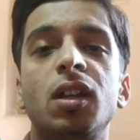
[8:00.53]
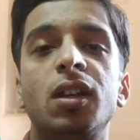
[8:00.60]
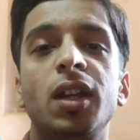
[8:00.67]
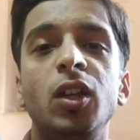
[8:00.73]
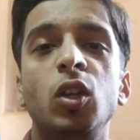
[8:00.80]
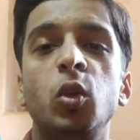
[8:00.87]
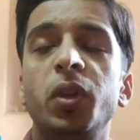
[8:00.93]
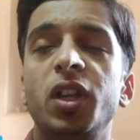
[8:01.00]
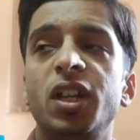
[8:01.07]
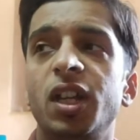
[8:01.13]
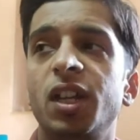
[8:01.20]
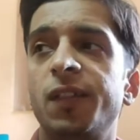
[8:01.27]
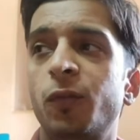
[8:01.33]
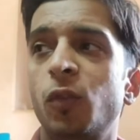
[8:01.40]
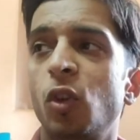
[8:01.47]
Try to be
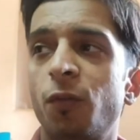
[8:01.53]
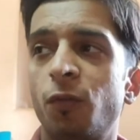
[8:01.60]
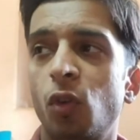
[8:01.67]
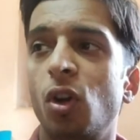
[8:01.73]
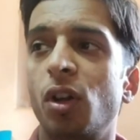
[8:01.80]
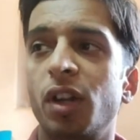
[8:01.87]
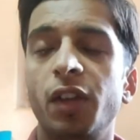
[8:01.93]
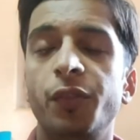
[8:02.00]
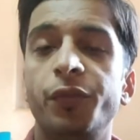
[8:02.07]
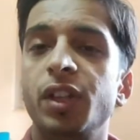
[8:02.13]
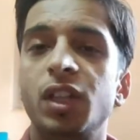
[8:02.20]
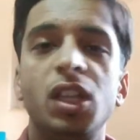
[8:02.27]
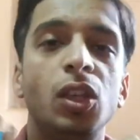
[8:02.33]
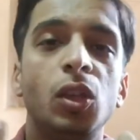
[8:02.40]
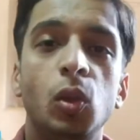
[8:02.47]
grateful for
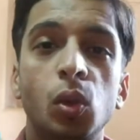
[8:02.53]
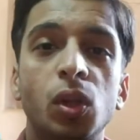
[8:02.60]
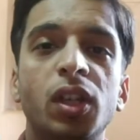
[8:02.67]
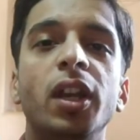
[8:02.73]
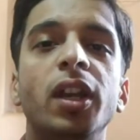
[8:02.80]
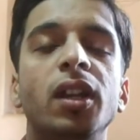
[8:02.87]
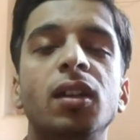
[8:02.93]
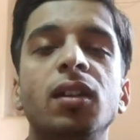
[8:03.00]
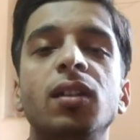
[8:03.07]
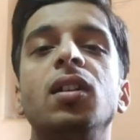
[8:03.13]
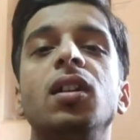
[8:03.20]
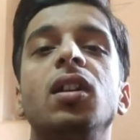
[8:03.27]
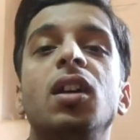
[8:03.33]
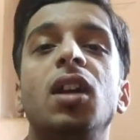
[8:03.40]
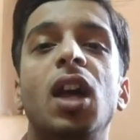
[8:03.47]
everything you get.
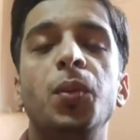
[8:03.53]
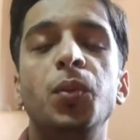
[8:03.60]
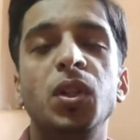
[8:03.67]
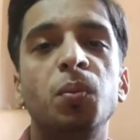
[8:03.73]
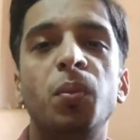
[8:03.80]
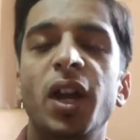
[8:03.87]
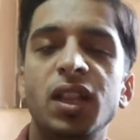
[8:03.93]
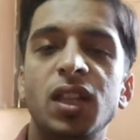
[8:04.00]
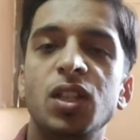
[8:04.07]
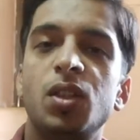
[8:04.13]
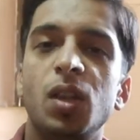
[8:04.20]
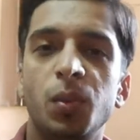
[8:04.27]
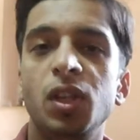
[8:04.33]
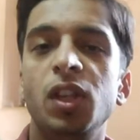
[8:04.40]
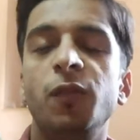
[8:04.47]
I mean,
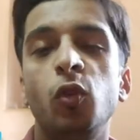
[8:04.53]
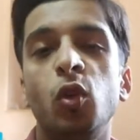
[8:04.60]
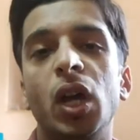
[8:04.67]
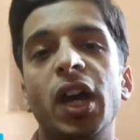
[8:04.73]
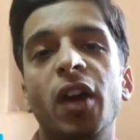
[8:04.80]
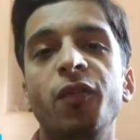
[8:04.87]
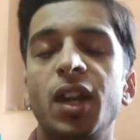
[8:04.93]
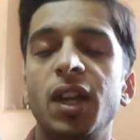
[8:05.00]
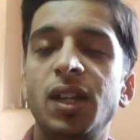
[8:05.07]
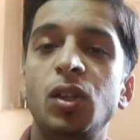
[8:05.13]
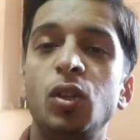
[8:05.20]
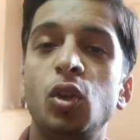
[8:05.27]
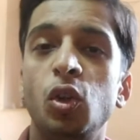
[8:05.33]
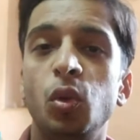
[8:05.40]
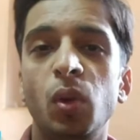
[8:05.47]
if you have
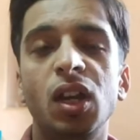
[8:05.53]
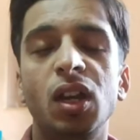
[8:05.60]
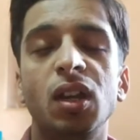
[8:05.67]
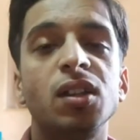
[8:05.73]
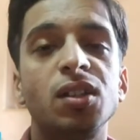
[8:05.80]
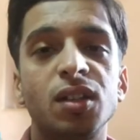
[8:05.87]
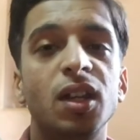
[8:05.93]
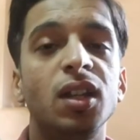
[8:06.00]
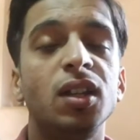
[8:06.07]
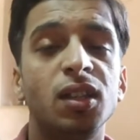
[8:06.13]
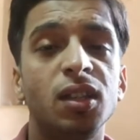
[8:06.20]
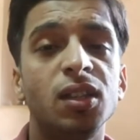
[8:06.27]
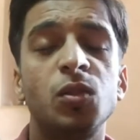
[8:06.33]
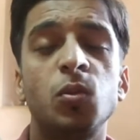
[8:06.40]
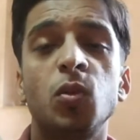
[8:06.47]
gratitude, you will
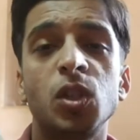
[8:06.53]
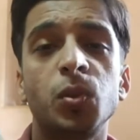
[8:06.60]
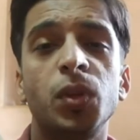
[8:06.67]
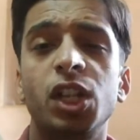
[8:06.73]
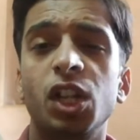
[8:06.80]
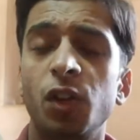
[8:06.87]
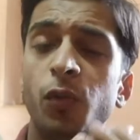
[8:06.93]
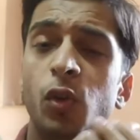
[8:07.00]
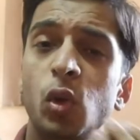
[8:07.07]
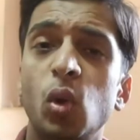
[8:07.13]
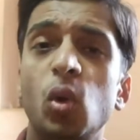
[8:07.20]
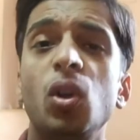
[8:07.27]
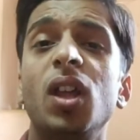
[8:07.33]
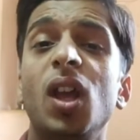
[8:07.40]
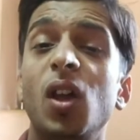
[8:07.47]
understand this much better. If you
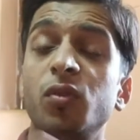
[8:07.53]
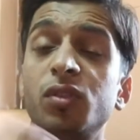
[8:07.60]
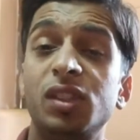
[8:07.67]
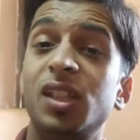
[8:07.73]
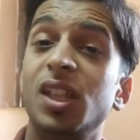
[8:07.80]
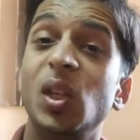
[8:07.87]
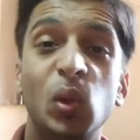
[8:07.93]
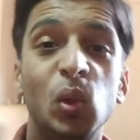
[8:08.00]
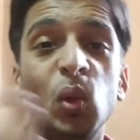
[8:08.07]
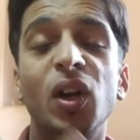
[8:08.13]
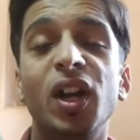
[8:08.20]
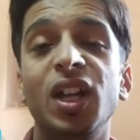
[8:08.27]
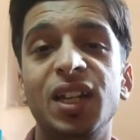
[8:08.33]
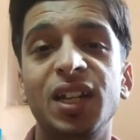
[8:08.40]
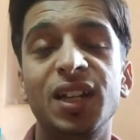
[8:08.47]
don't have, then go
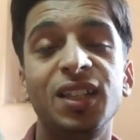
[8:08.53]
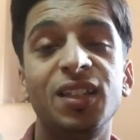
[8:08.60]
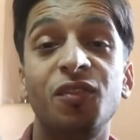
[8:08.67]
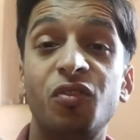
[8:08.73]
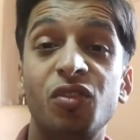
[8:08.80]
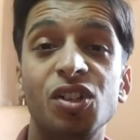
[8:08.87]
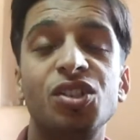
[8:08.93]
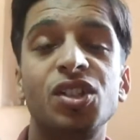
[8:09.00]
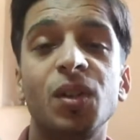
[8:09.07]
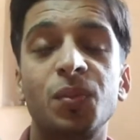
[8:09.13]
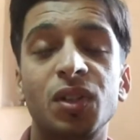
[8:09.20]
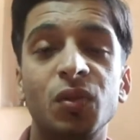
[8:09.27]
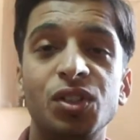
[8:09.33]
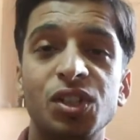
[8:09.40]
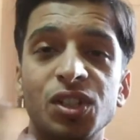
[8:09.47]
and read the first
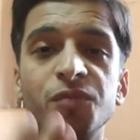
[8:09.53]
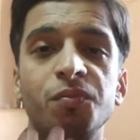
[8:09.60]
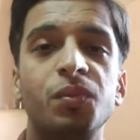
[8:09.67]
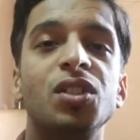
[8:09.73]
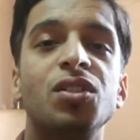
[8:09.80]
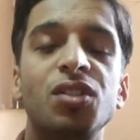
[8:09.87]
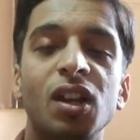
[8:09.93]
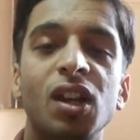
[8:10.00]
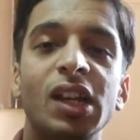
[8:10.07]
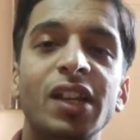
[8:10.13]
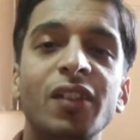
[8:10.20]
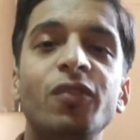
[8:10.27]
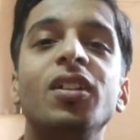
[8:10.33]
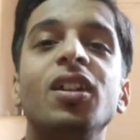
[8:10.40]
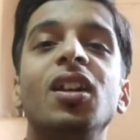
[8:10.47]
chapter, which is a personal
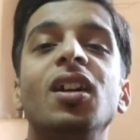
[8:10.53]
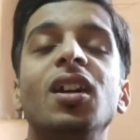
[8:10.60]
life.